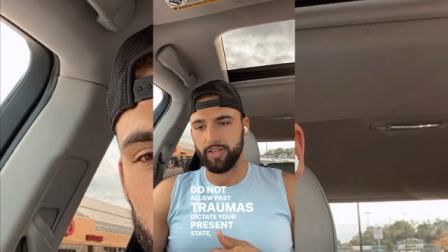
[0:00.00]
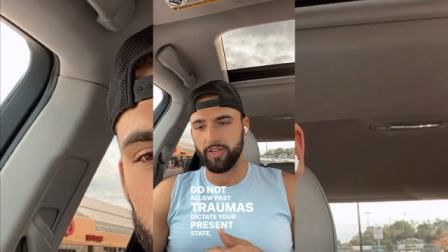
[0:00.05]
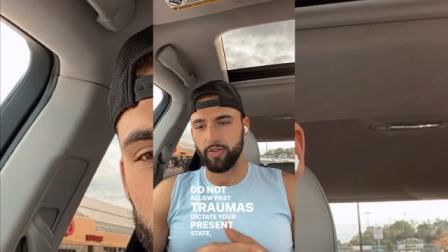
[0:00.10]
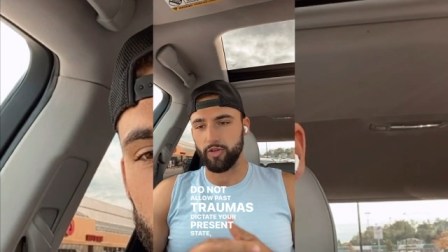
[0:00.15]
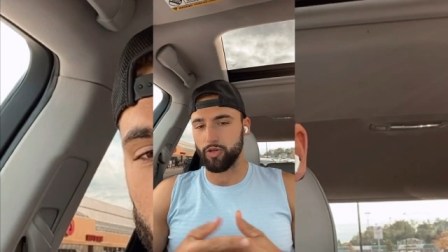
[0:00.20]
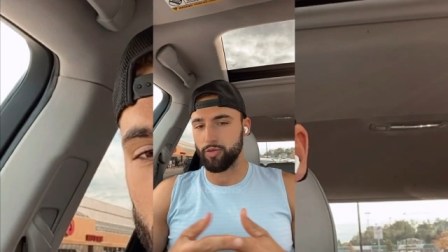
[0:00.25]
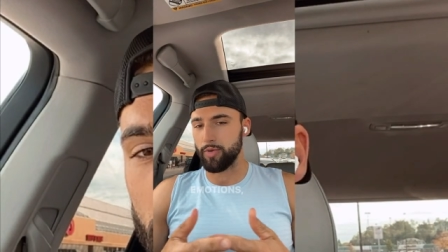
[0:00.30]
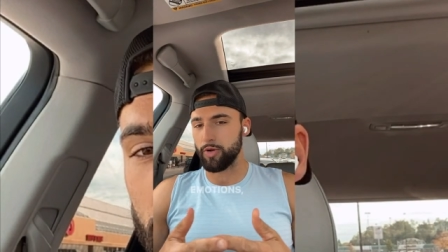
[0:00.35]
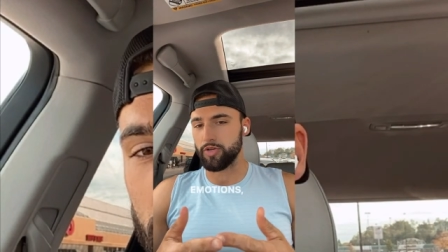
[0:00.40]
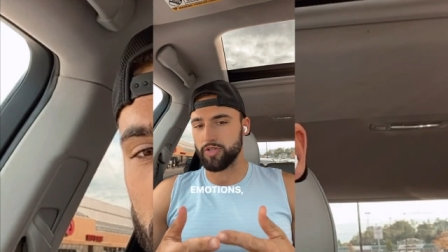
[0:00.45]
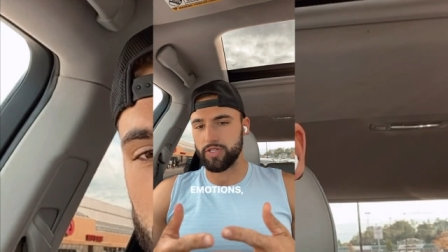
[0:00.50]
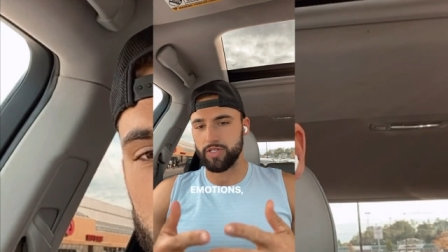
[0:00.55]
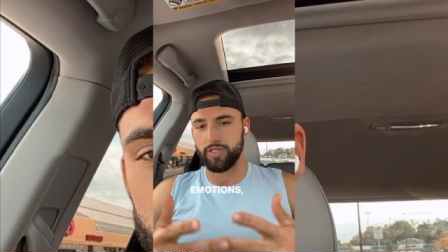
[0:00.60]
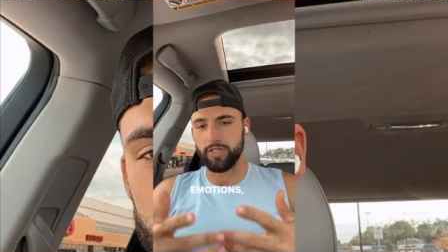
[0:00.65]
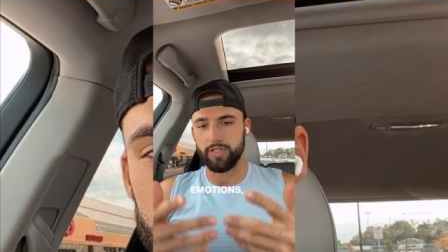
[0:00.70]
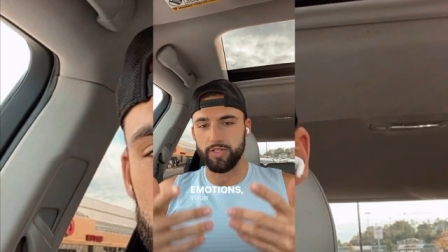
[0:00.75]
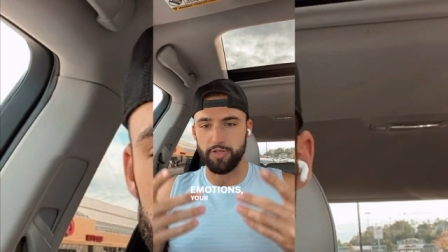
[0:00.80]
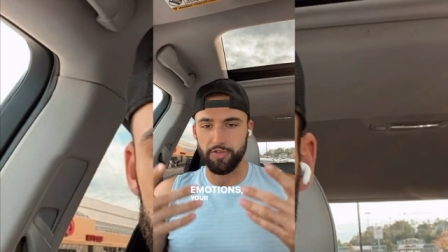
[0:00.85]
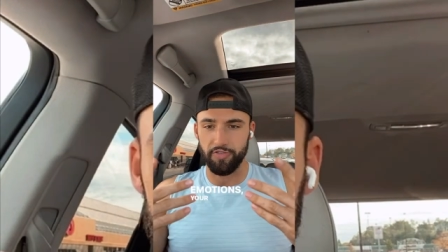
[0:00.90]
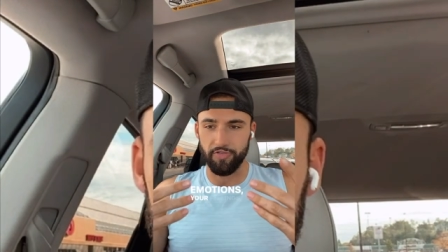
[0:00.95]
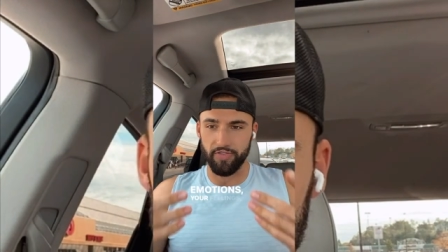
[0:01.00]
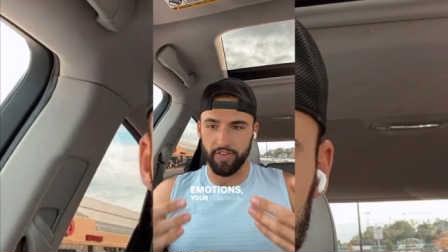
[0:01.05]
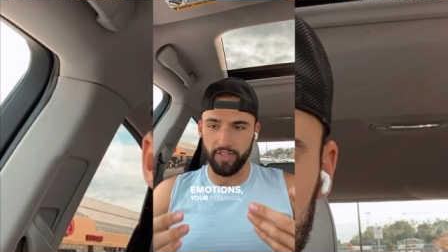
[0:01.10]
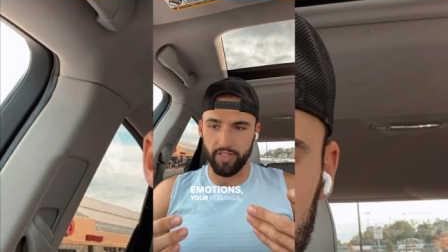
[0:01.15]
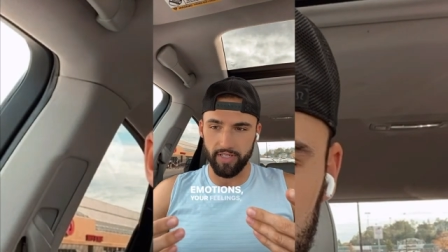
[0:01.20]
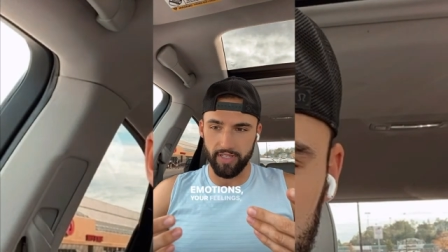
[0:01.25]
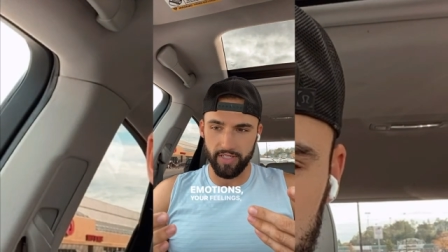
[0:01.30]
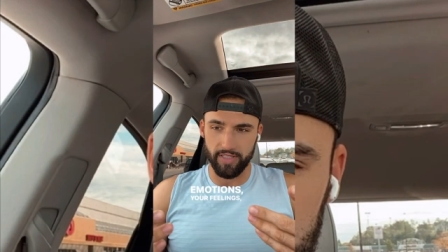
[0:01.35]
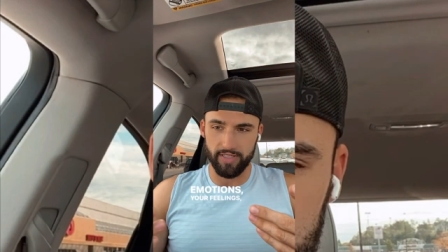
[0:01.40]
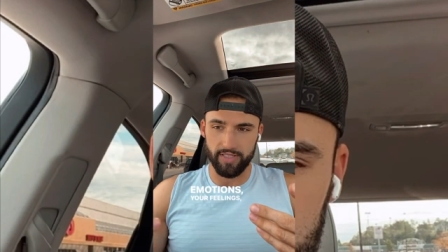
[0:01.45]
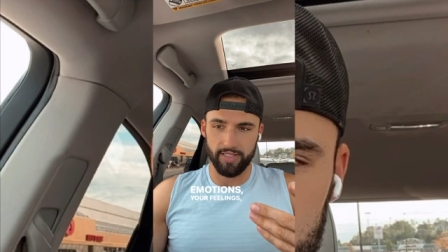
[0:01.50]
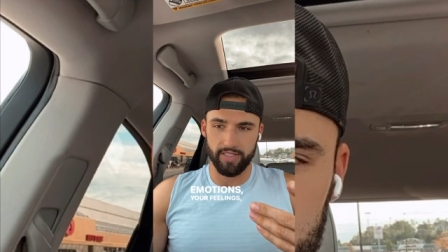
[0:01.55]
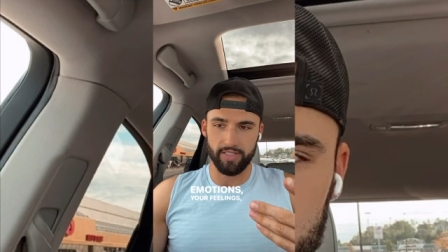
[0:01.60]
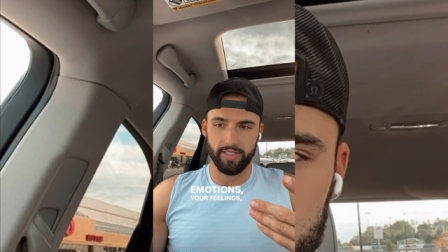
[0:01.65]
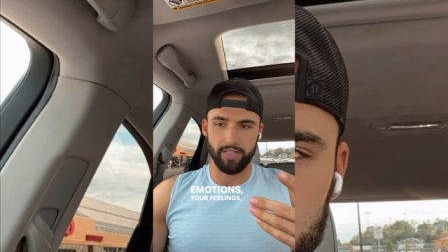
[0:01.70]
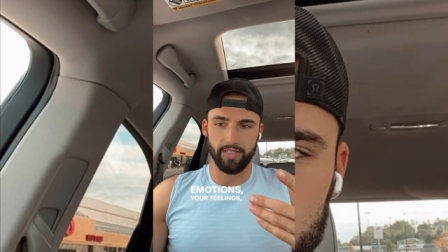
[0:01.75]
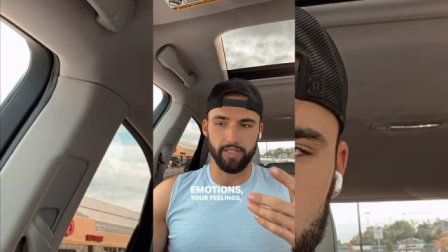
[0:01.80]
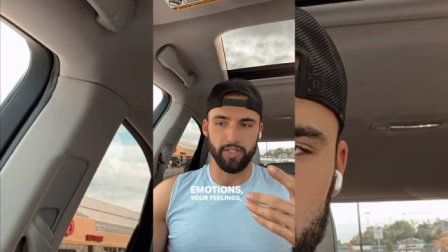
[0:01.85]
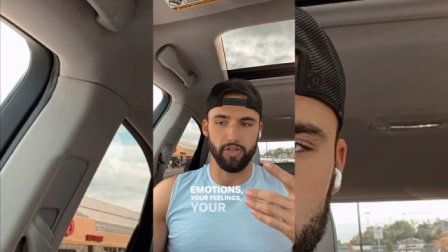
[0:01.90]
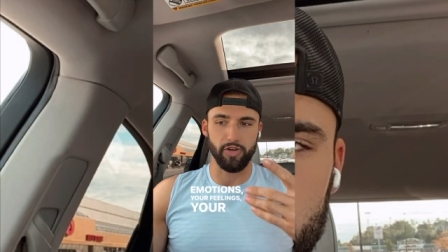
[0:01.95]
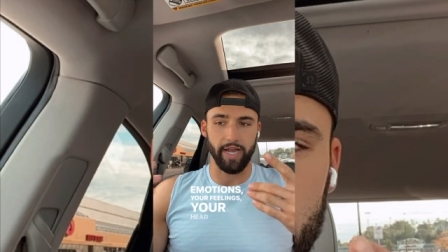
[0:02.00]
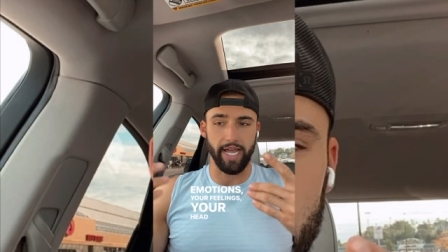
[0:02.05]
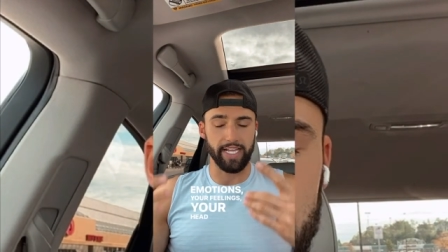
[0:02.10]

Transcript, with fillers: your emotions, your feelings, your